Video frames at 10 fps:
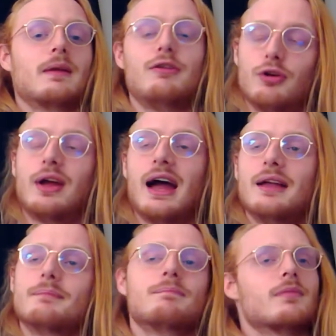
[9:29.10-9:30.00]
If you
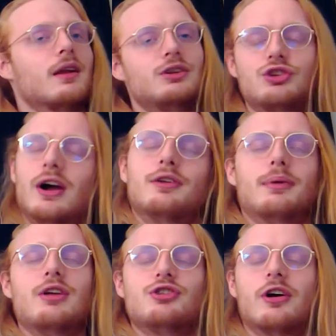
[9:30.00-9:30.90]
can, try to
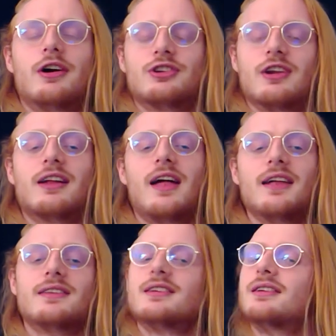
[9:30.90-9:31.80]
pronounce your R's like
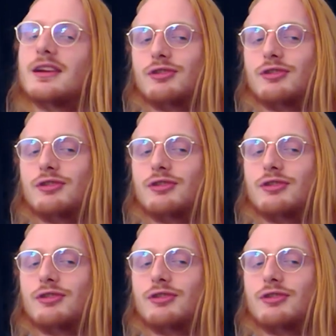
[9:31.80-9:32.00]
that.